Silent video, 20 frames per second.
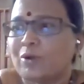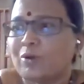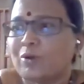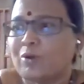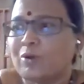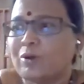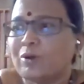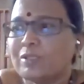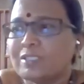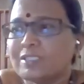
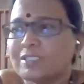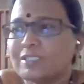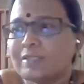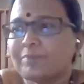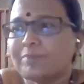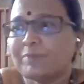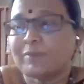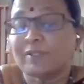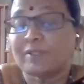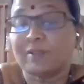
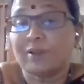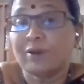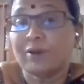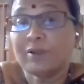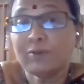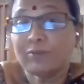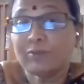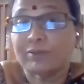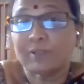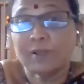Concept
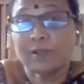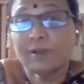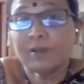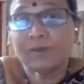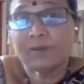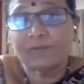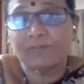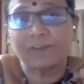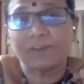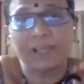now, then
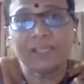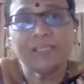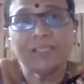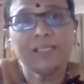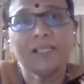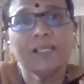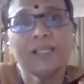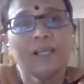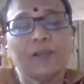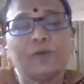
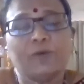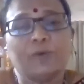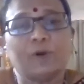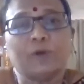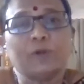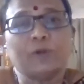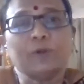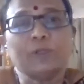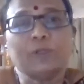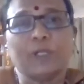finally I
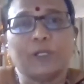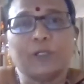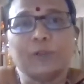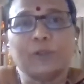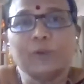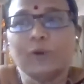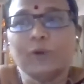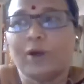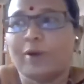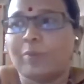want to tell
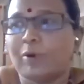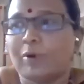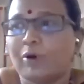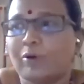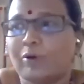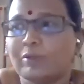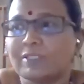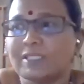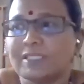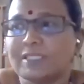you
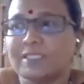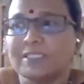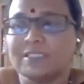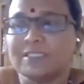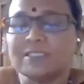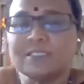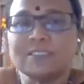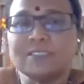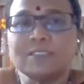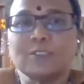about
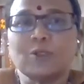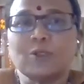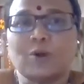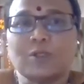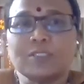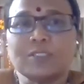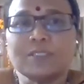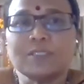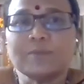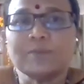this
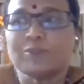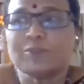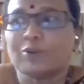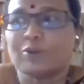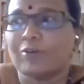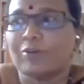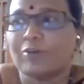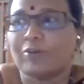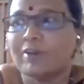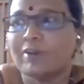concept
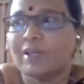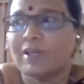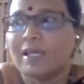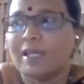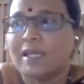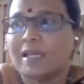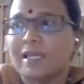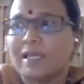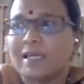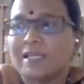of
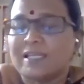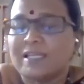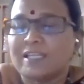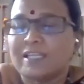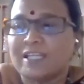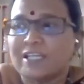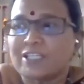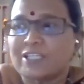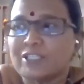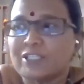
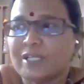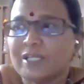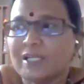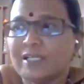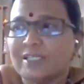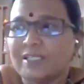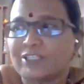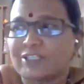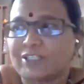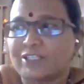national
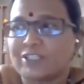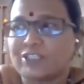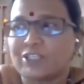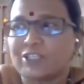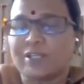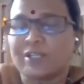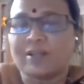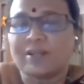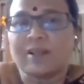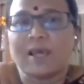
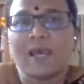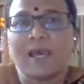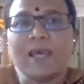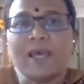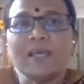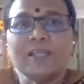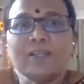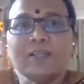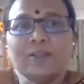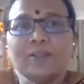literature
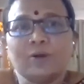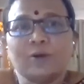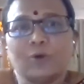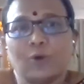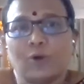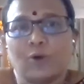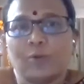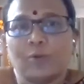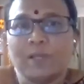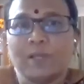and
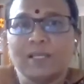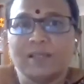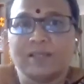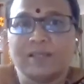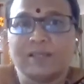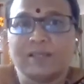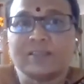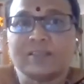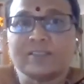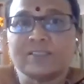global
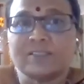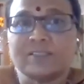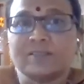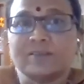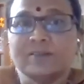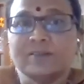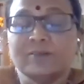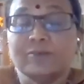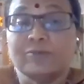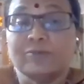
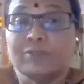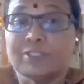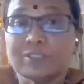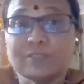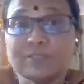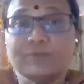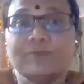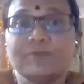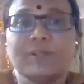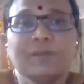literature, which
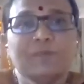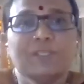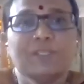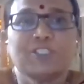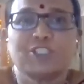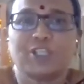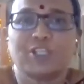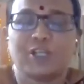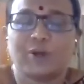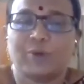is very
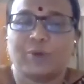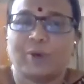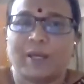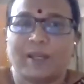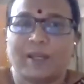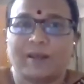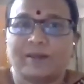much required.